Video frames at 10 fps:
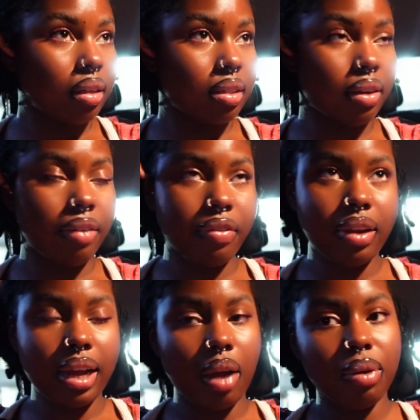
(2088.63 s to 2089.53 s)
So I feel
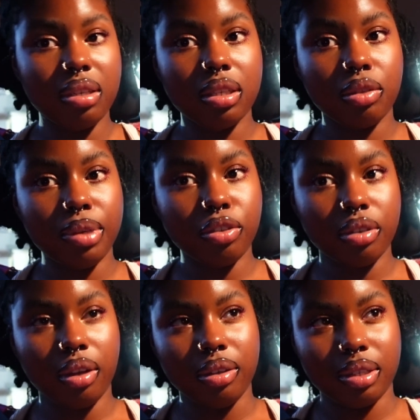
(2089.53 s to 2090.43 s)
like I wasted
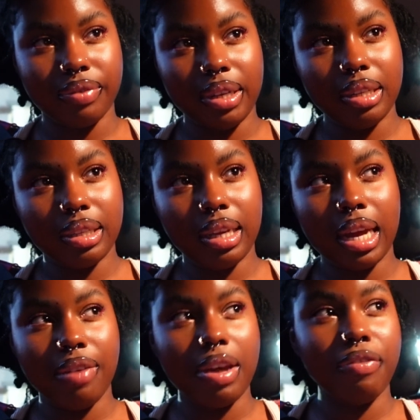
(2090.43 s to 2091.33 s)
$300, if anything. I
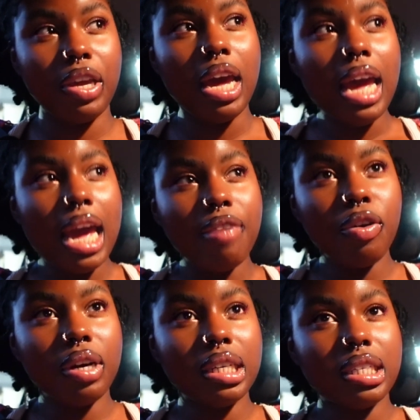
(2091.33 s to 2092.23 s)
didn't know it was
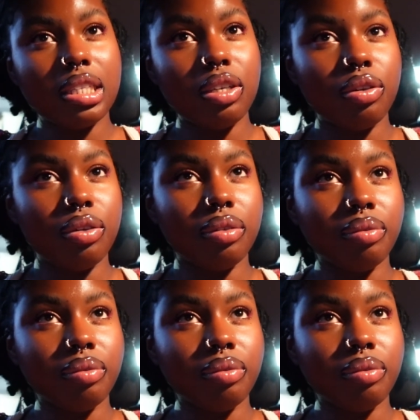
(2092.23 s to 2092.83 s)
going to be that